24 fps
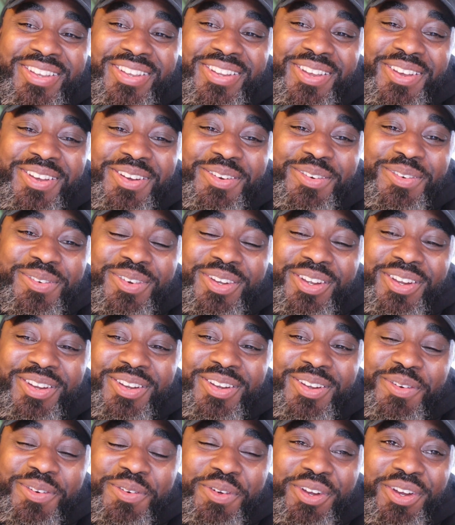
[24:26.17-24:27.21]
you know,
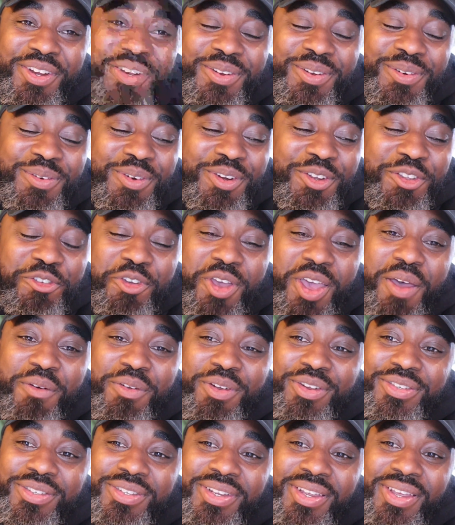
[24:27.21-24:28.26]
we're we're we're
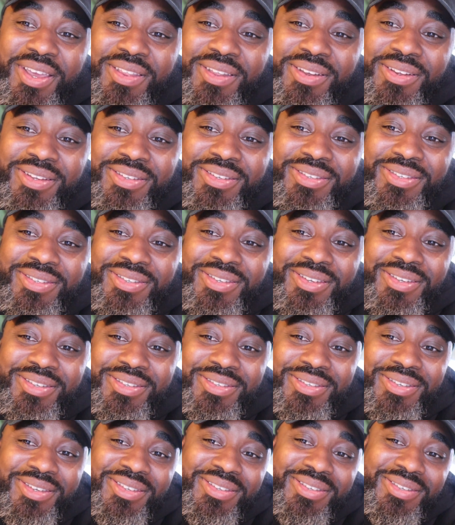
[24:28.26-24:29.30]
travelers together. It's
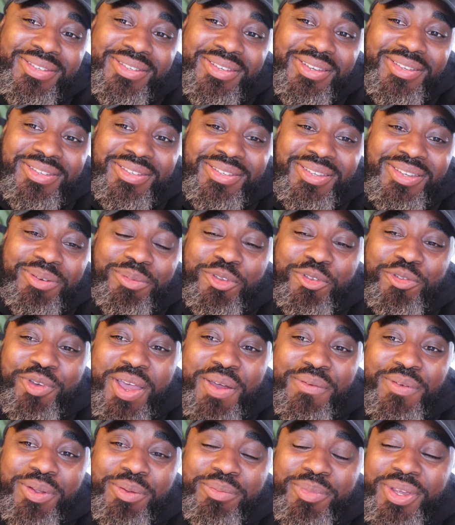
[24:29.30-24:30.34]
it's it's it's I'm a
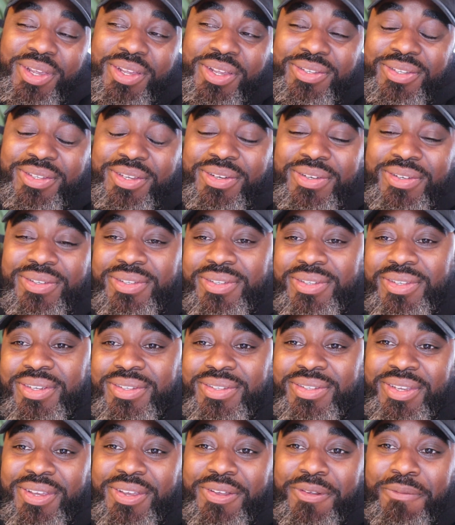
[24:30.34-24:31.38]
traveling man, so it's
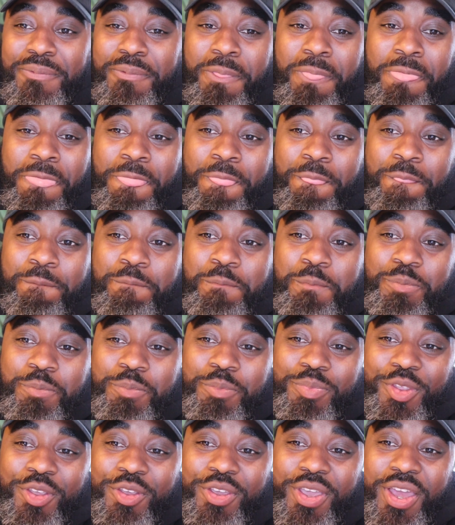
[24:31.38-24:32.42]
it's um
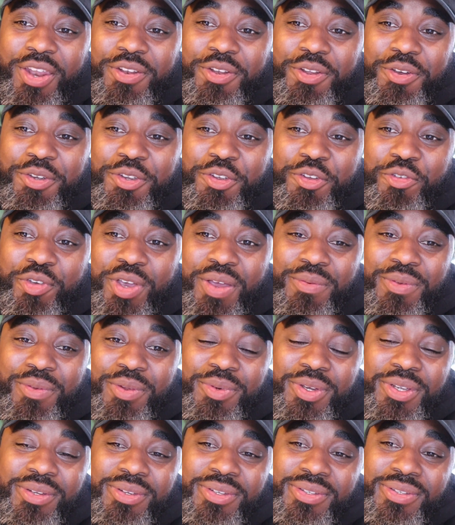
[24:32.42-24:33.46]
you got to know who you're
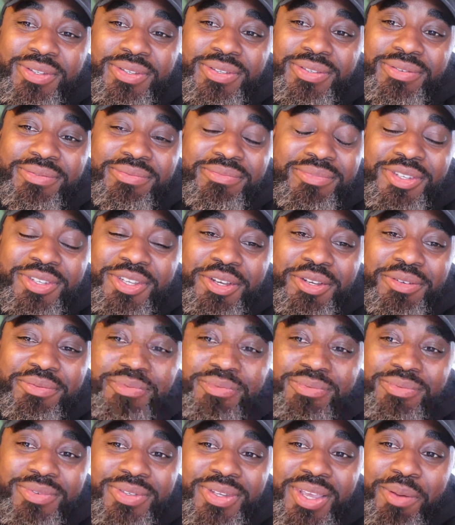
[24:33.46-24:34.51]
traveling with. It's just you know
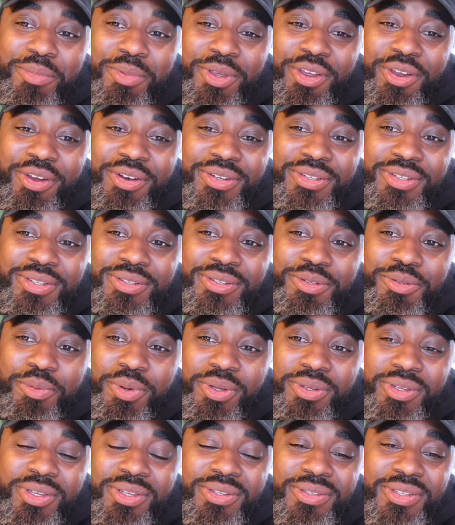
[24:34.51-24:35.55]
it's common courtesy. It's
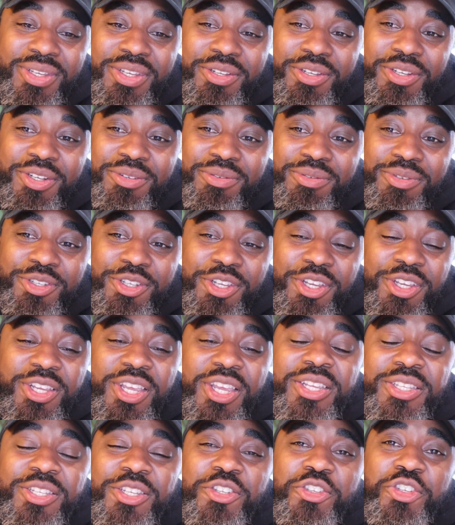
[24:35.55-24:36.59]
what it's thing to do. It's,
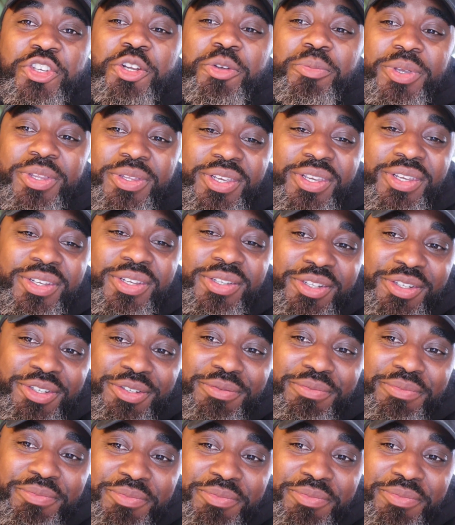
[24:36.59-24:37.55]
it's a gentleman thing to do.